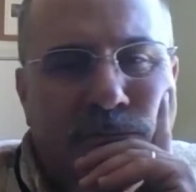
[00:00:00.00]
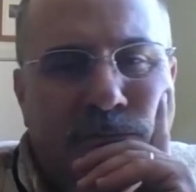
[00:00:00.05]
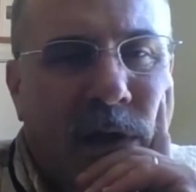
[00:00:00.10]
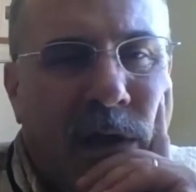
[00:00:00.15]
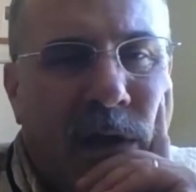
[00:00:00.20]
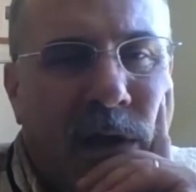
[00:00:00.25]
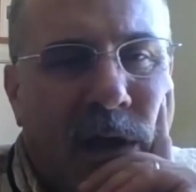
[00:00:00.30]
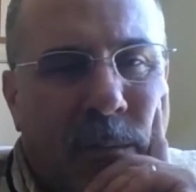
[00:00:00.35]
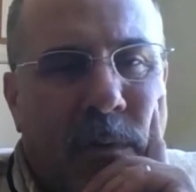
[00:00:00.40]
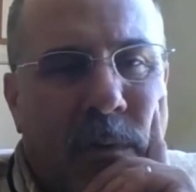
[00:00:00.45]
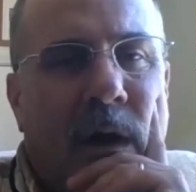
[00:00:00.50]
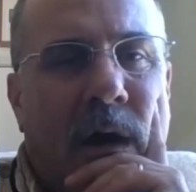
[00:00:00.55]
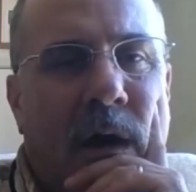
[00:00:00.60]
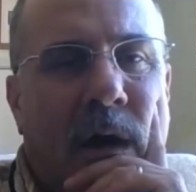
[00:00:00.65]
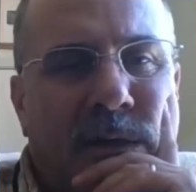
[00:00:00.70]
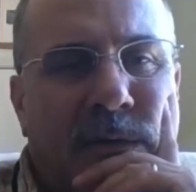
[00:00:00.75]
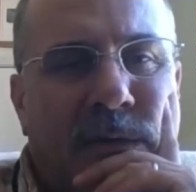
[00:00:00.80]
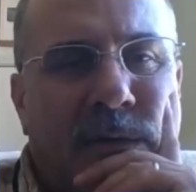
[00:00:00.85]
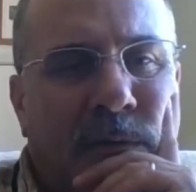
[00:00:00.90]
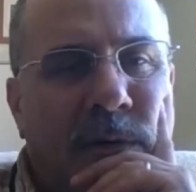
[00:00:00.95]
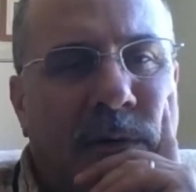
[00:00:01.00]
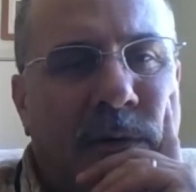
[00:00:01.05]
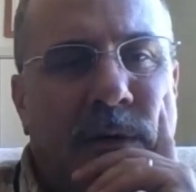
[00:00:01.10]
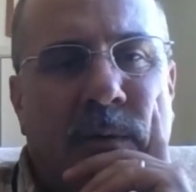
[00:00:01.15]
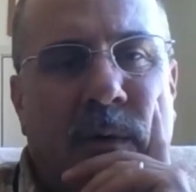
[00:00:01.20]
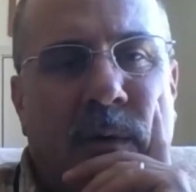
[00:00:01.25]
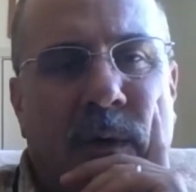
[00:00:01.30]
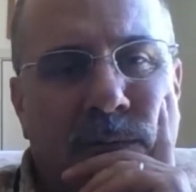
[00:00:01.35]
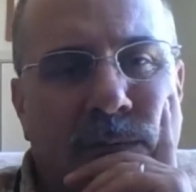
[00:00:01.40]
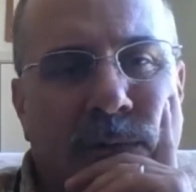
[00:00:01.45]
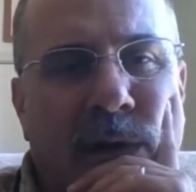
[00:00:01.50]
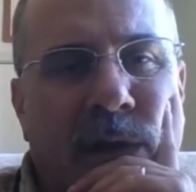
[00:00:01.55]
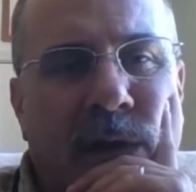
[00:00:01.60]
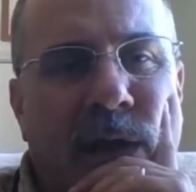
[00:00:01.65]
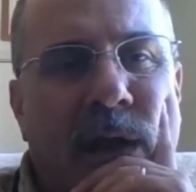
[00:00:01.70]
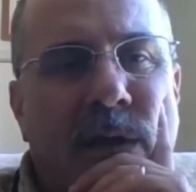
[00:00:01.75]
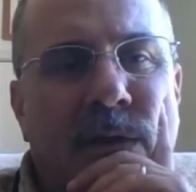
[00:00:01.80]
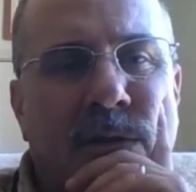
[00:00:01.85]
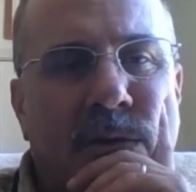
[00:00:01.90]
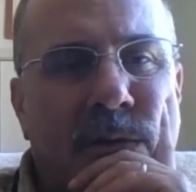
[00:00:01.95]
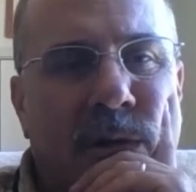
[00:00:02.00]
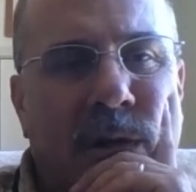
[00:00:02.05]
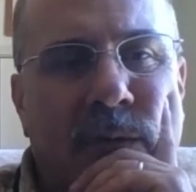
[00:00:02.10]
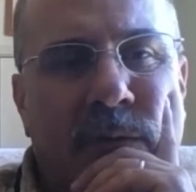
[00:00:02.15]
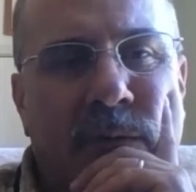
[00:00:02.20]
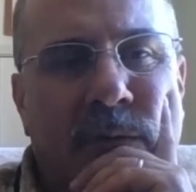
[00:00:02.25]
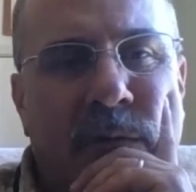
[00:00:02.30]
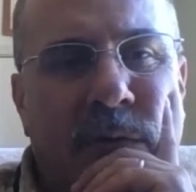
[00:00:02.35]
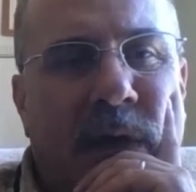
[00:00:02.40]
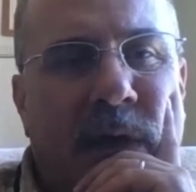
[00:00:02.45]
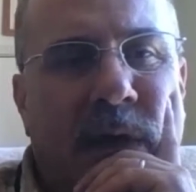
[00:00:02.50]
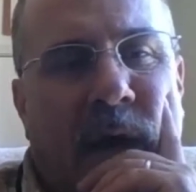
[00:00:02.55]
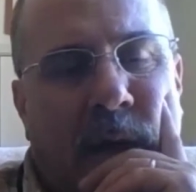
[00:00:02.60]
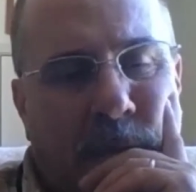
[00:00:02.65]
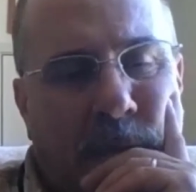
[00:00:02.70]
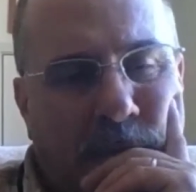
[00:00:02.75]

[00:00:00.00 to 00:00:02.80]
antibiotics for you? What can't you live without?